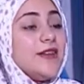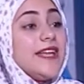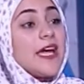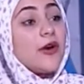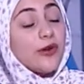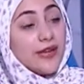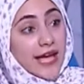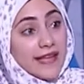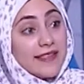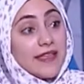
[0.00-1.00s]

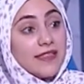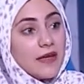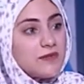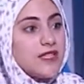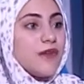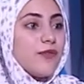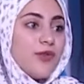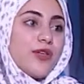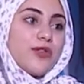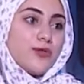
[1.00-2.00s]
recoronate themselves
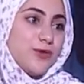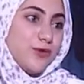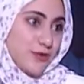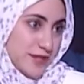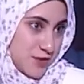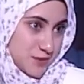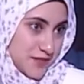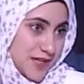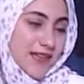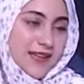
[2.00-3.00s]
on the throne of
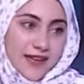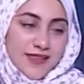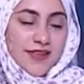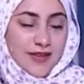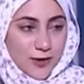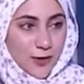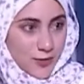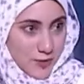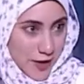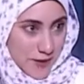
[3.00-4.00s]
Egypt, like the king
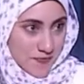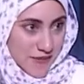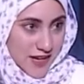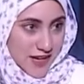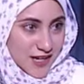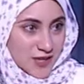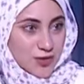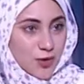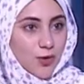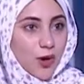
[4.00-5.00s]
Hormaheb.
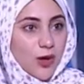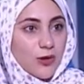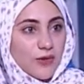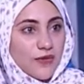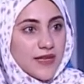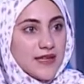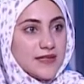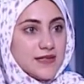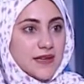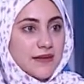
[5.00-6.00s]
So all of
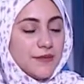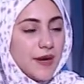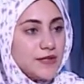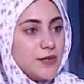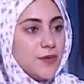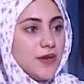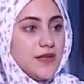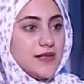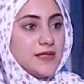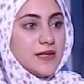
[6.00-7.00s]
these
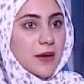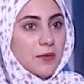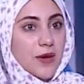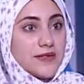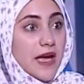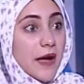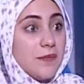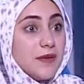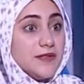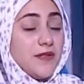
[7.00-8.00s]
rituals, what
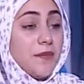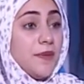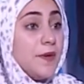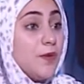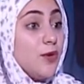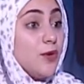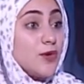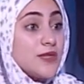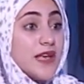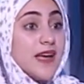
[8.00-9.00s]
happened, the people who
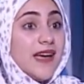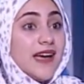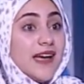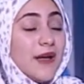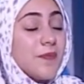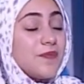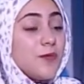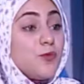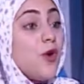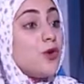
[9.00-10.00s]
is
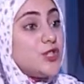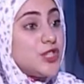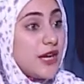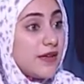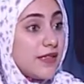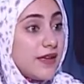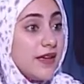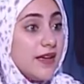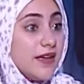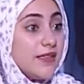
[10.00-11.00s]
watching
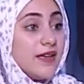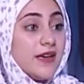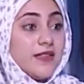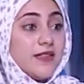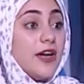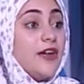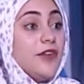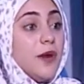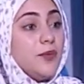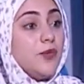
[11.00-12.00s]
the god
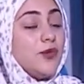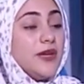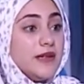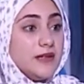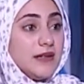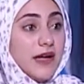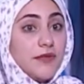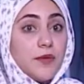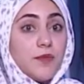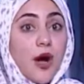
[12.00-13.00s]
Amun
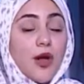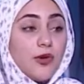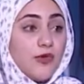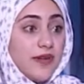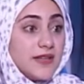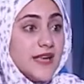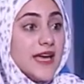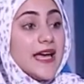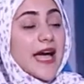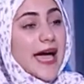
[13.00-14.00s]
and the park of it,
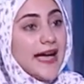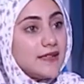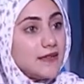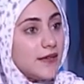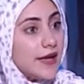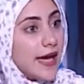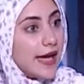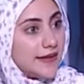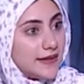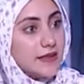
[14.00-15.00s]
and they
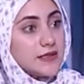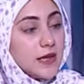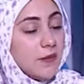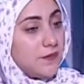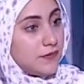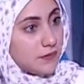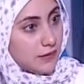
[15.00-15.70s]
adding some